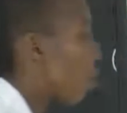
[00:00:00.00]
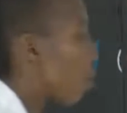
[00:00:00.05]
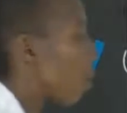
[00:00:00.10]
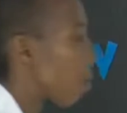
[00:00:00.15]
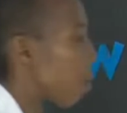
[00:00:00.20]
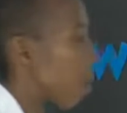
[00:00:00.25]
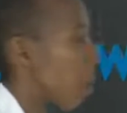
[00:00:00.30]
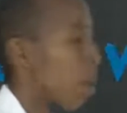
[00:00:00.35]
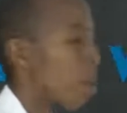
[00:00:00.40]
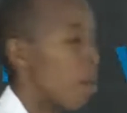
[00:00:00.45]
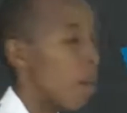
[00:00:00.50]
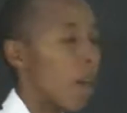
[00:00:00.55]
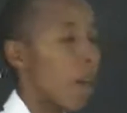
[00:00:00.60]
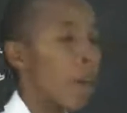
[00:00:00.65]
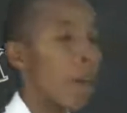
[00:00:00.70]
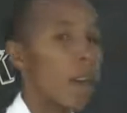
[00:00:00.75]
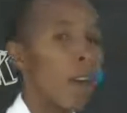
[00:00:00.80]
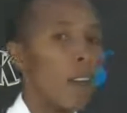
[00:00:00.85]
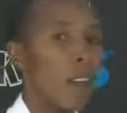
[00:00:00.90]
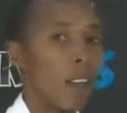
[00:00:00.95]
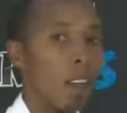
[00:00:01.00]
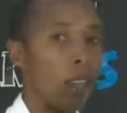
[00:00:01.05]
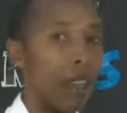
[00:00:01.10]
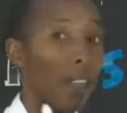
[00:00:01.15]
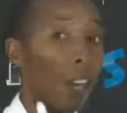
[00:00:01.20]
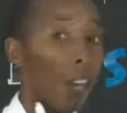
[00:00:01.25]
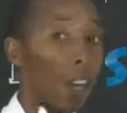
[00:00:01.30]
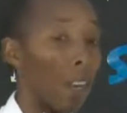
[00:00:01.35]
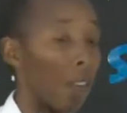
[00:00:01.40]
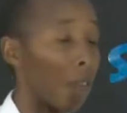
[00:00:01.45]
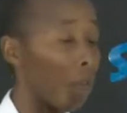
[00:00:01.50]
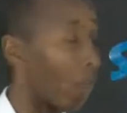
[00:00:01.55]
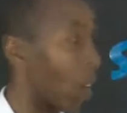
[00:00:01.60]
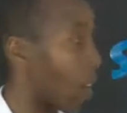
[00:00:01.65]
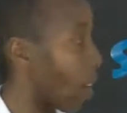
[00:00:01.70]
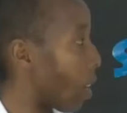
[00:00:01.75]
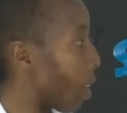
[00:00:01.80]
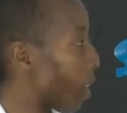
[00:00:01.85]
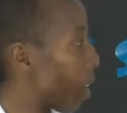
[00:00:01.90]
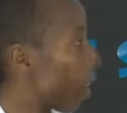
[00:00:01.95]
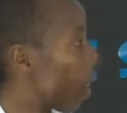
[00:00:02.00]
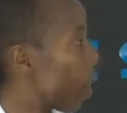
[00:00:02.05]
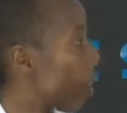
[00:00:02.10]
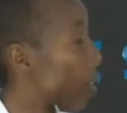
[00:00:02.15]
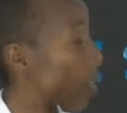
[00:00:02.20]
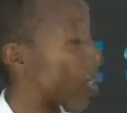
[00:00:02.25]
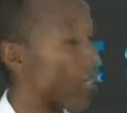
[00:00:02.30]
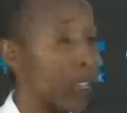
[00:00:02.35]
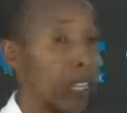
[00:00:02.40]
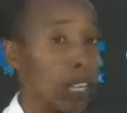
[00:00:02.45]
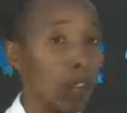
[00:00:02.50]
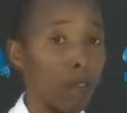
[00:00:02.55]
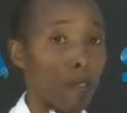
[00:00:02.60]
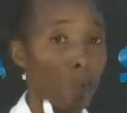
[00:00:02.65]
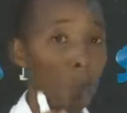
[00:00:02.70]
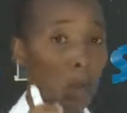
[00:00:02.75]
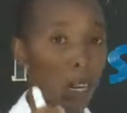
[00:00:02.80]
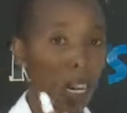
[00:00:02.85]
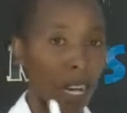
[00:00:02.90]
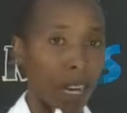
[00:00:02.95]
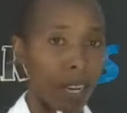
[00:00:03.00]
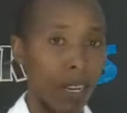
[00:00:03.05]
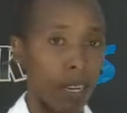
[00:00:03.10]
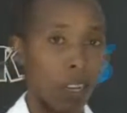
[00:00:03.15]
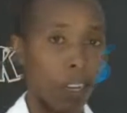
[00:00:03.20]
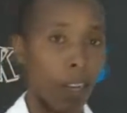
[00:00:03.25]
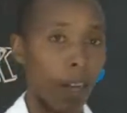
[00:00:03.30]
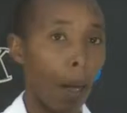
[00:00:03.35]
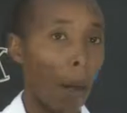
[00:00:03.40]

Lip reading: You remember, the liver receives blood